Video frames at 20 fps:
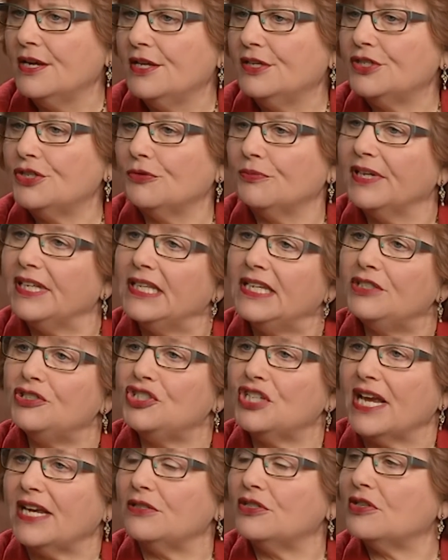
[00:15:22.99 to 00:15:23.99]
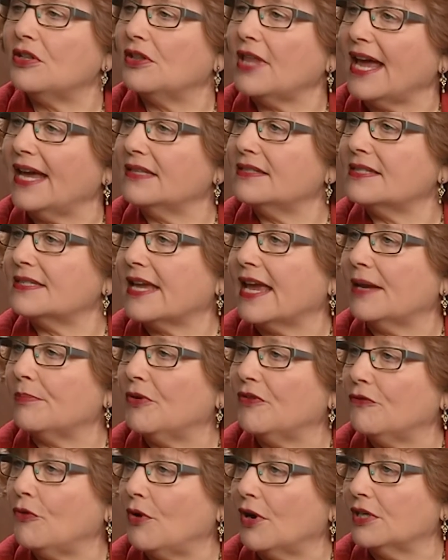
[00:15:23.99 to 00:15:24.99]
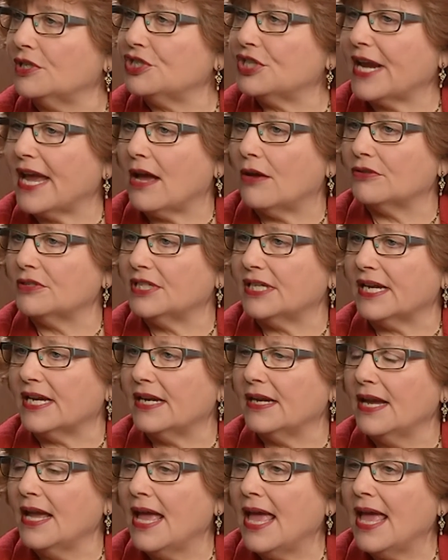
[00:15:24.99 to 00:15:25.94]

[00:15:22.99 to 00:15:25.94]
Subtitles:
to really change the landscape of Orange County.